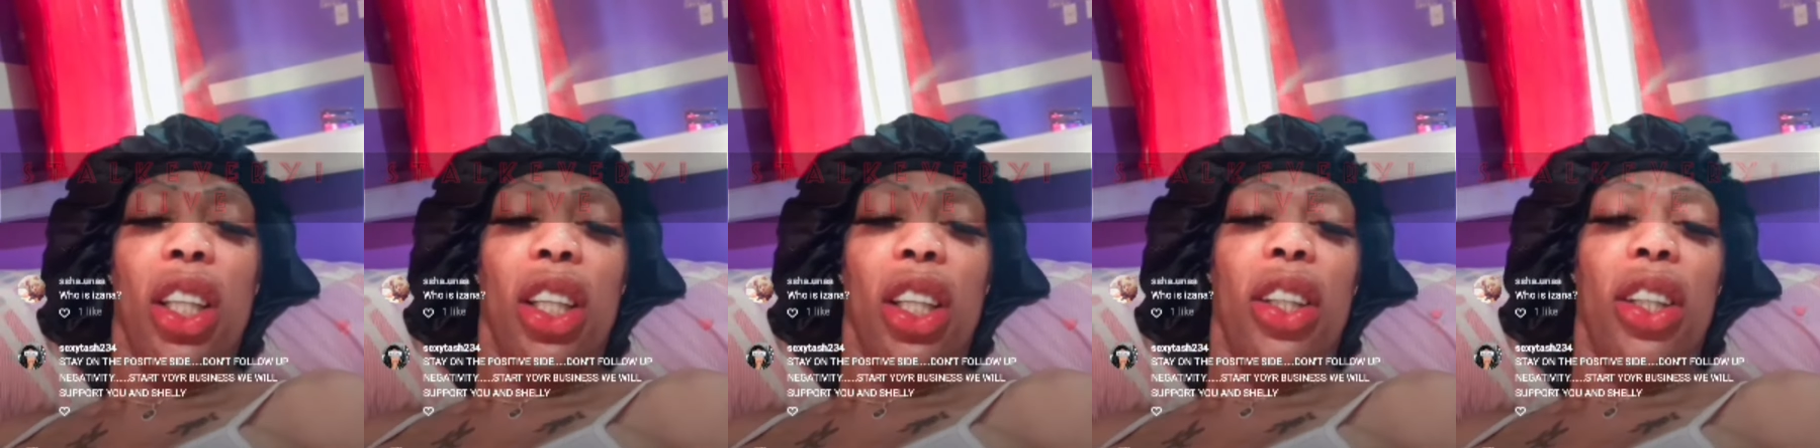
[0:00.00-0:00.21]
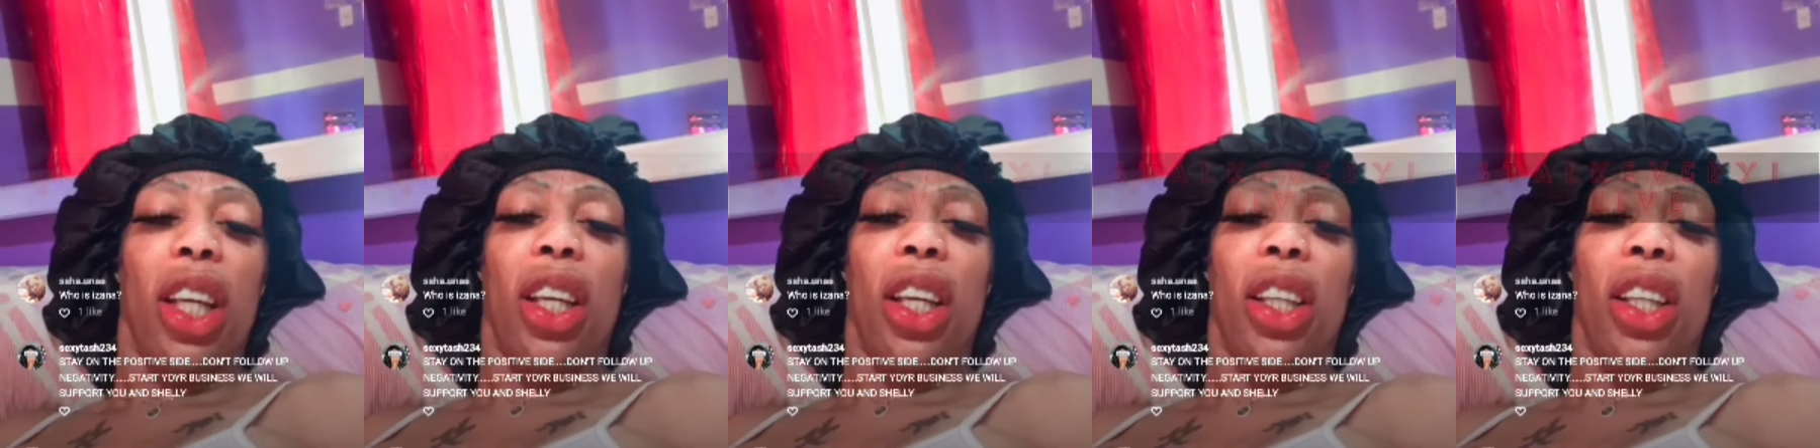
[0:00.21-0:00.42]

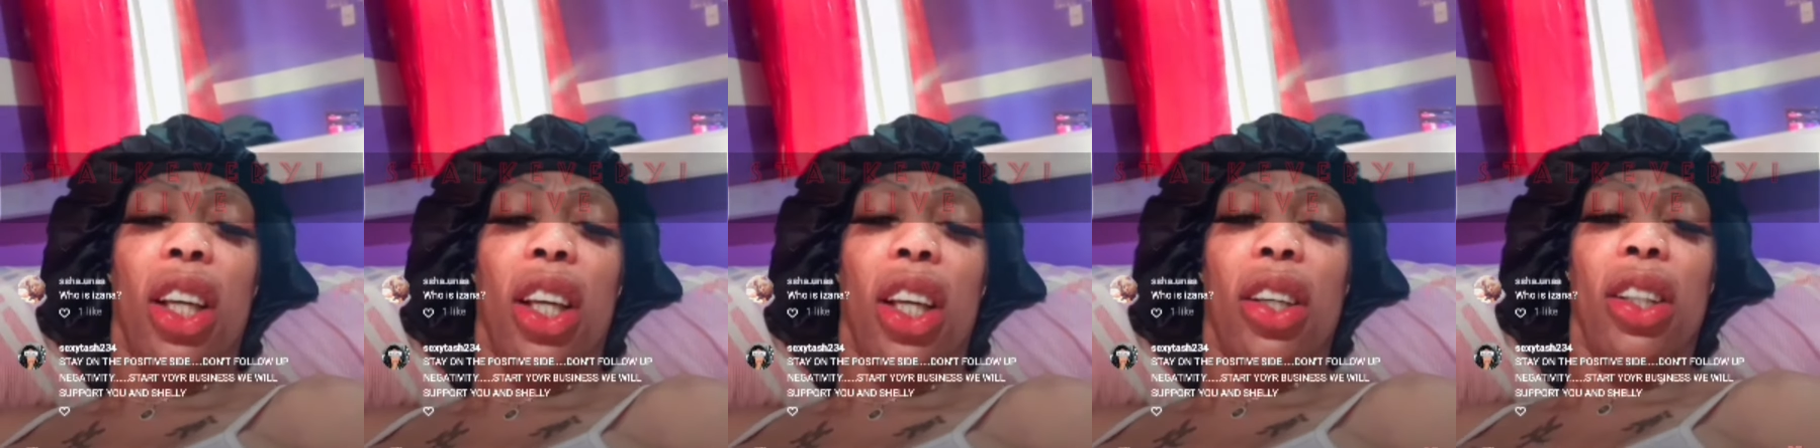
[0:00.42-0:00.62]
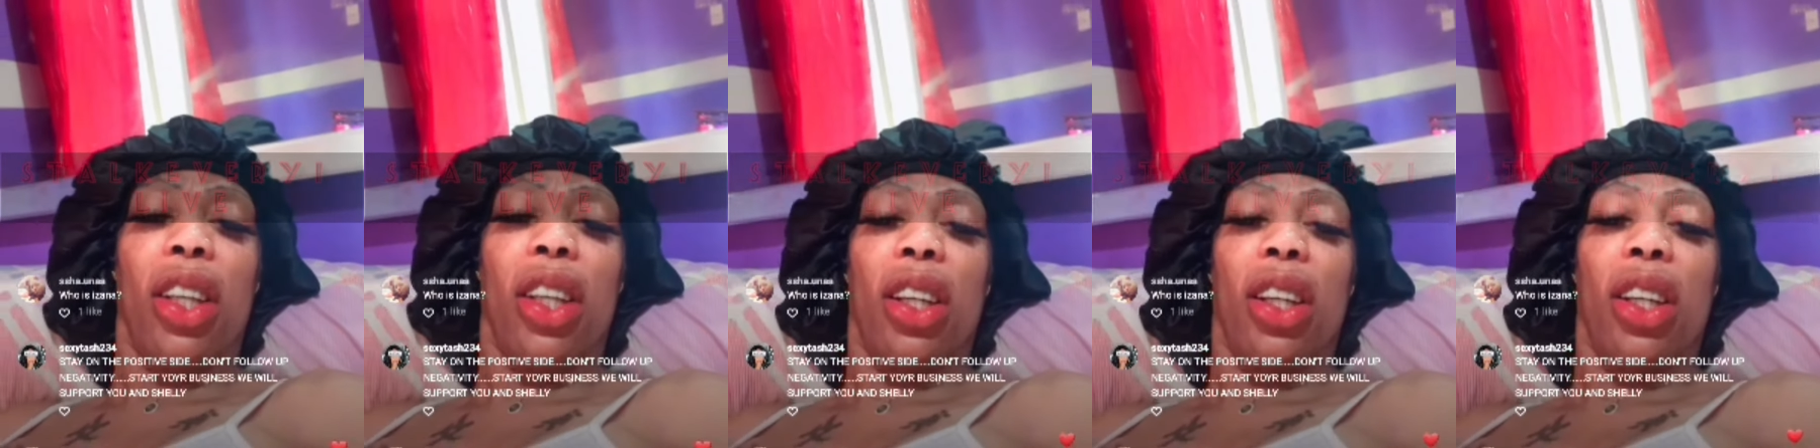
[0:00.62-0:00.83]
you you
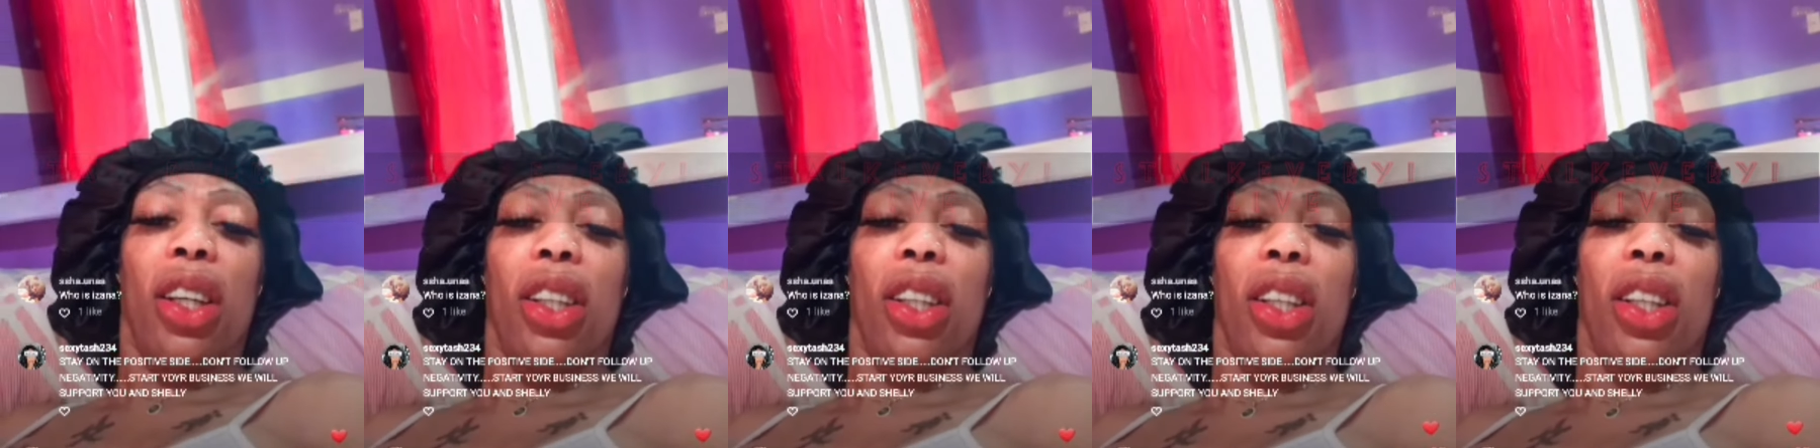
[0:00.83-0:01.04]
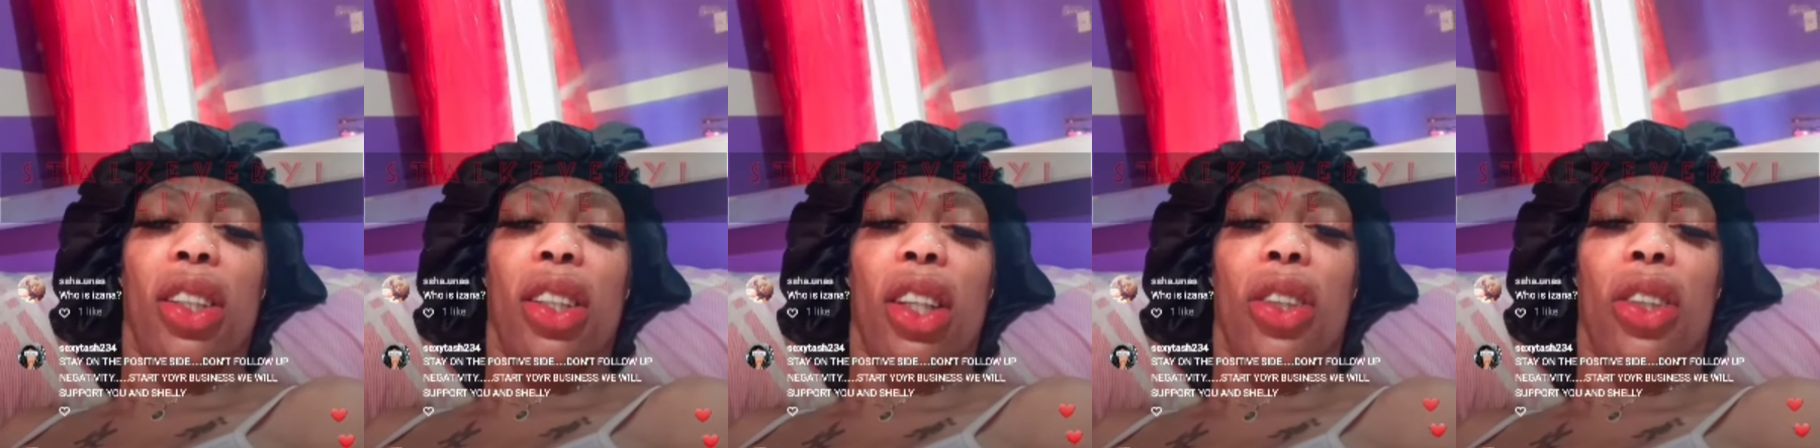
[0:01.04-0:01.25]
you, you,
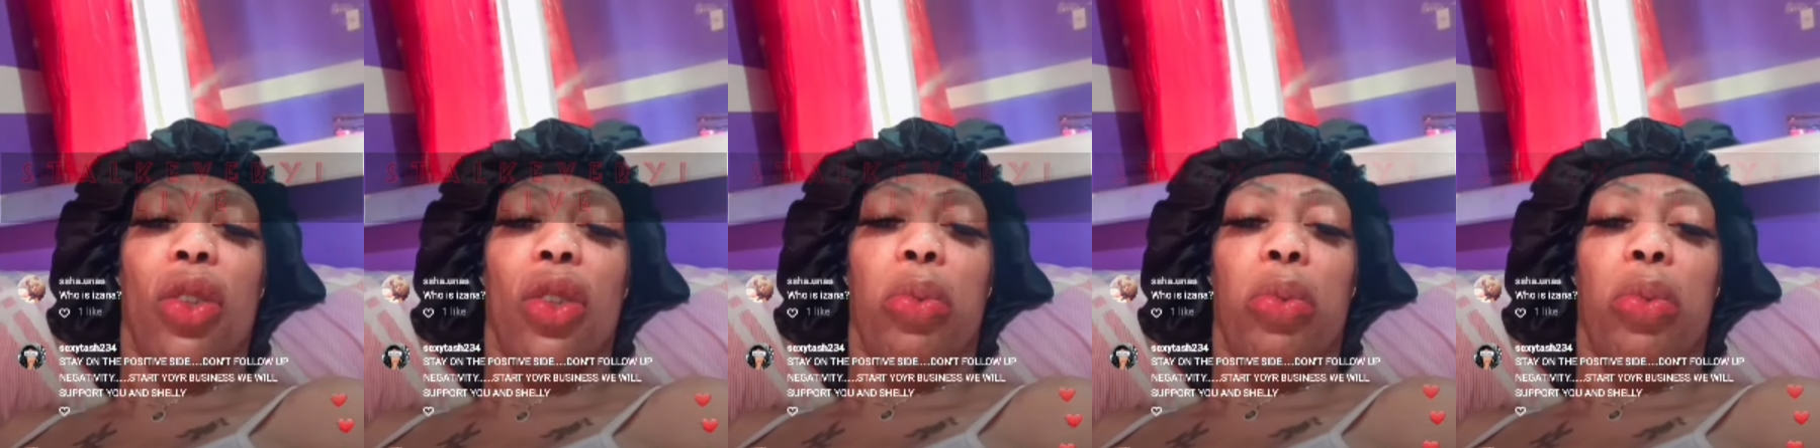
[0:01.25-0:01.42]
you do